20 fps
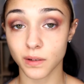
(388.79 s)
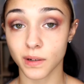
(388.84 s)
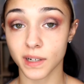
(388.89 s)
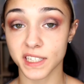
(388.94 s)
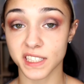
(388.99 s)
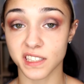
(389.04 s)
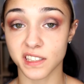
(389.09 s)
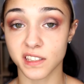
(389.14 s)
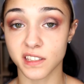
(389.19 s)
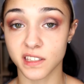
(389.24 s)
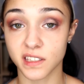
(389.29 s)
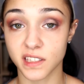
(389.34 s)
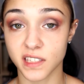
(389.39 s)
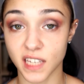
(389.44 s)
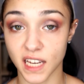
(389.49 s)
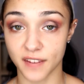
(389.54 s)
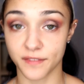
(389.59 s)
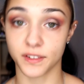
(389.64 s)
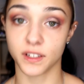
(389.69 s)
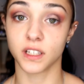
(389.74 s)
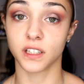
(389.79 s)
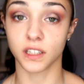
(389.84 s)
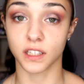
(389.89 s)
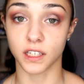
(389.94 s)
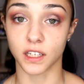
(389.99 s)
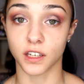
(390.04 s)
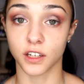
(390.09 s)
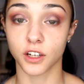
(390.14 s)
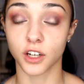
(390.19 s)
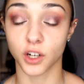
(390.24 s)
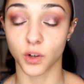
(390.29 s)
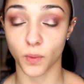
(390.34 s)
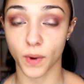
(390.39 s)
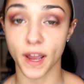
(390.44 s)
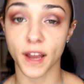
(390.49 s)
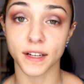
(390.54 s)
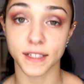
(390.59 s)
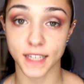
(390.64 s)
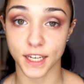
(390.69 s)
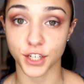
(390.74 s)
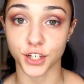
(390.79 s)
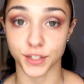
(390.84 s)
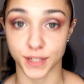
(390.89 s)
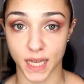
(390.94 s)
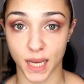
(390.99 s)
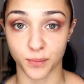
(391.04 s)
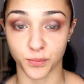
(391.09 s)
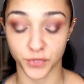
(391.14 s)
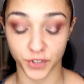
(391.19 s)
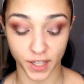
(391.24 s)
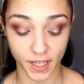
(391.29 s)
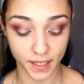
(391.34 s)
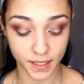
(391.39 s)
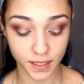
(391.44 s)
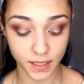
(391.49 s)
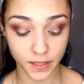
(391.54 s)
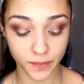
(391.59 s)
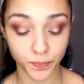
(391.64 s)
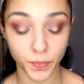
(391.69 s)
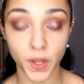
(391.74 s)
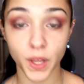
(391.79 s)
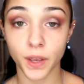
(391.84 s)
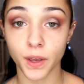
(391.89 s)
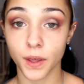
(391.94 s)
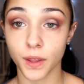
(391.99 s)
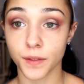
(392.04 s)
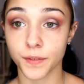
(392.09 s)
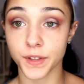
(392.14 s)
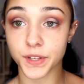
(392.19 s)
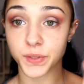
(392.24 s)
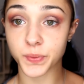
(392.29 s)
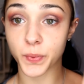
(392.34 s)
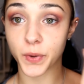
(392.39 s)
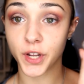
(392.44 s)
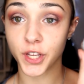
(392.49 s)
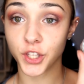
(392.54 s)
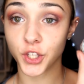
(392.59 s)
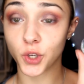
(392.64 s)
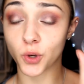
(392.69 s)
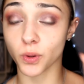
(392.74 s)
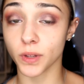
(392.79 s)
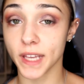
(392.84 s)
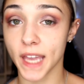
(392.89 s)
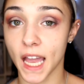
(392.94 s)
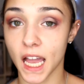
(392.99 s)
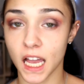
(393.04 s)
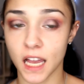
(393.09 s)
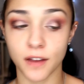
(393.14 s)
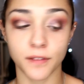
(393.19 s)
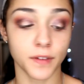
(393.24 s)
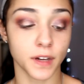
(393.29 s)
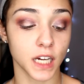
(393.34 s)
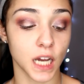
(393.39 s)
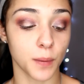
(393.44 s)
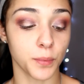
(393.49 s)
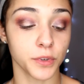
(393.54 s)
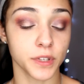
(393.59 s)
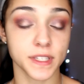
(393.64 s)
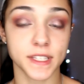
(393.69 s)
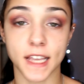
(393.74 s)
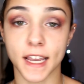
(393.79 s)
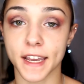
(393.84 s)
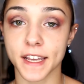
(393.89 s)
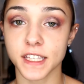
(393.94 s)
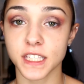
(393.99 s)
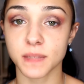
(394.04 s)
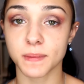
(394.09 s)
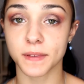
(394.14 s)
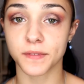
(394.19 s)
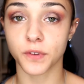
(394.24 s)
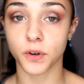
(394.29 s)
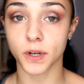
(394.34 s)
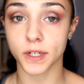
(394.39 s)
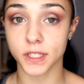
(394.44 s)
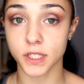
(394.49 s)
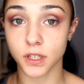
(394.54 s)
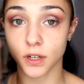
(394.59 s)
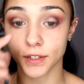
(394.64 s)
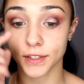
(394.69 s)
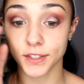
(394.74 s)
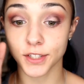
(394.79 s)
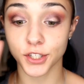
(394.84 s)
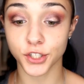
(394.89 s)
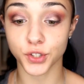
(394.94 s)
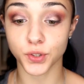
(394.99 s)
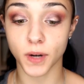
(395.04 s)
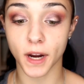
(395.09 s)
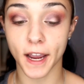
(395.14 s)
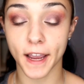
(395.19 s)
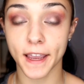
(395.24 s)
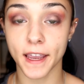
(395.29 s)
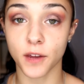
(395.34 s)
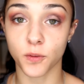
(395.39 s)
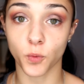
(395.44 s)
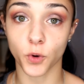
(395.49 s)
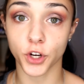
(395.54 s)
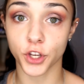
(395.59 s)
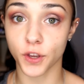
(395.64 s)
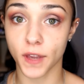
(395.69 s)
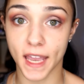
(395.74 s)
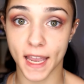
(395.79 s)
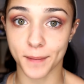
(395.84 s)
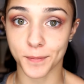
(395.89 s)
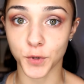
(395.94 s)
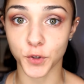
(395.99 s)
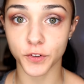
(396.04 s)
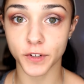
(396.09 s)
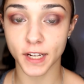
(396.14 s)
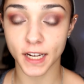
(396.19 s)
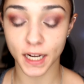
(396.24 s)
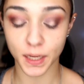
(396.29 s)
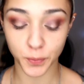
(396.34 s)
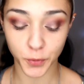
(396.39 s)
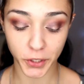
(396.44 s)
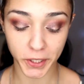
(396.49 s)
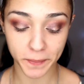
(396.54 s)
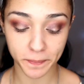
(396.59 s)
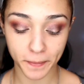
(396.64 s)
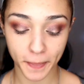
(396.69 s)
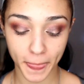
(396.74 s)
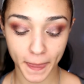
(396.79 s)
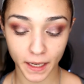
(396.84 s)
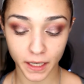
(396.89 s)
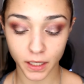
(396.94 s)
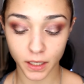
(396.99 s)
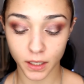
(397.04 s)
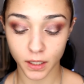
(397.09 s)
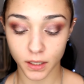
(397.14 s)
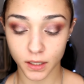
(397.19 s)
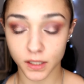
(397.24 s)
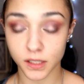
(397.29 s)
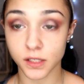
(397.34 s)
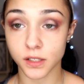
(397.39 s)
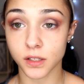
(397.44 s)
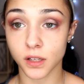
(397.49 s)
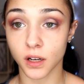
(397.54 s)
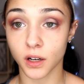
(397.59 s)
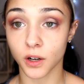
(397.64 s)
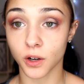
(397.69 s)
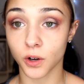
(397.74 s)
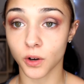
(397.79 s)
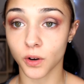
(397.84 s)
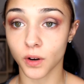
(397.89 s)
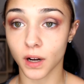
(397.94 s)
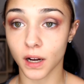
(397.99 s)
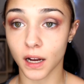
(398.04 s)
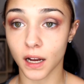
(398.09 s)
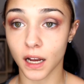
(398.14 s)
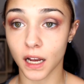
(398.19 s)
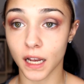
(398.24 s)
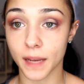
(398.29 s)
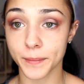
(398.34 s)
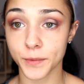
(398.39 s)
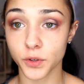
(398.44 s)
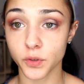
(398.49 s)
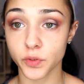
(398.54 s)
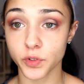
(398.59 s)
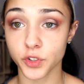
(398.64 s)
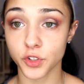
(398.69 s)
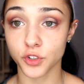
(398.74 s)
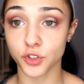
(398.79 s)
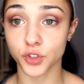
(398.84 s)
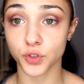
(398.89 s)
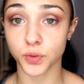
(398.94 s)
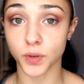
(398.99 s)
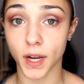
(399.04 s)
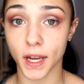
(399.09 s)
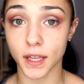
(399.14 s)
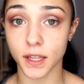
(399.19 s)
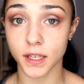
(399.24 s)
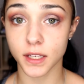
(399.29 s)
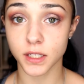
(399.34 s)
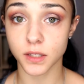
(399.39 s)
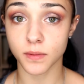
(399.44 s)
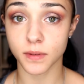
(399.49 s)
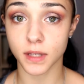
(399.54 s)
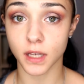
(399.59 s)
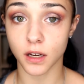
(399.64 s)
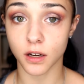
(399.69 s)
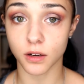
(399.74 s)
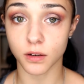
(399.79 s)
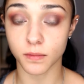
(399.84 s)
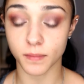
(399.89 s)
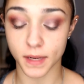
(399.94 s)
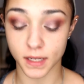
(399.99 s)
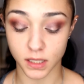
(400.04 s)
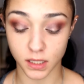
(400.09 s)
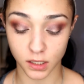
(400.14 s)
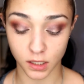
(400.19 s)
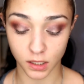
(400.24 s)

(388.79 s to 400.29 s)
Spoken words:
are definitely going to want to take your time for this. This one, you only have a couple seconds before it starts to dry and where you can't move it anymore. So I'm going to try this without messing